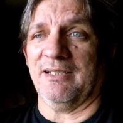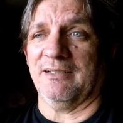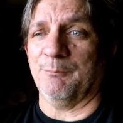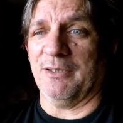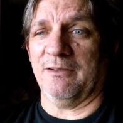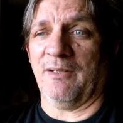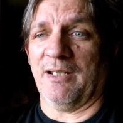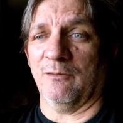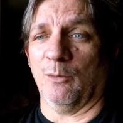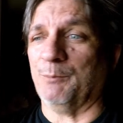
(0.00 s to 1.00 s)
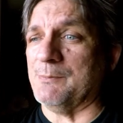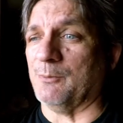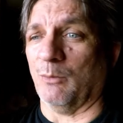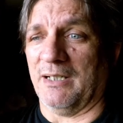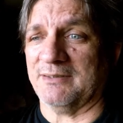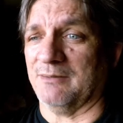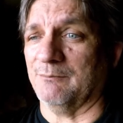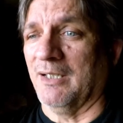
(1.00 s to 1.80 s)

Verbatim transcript: and depending on how long people watch them,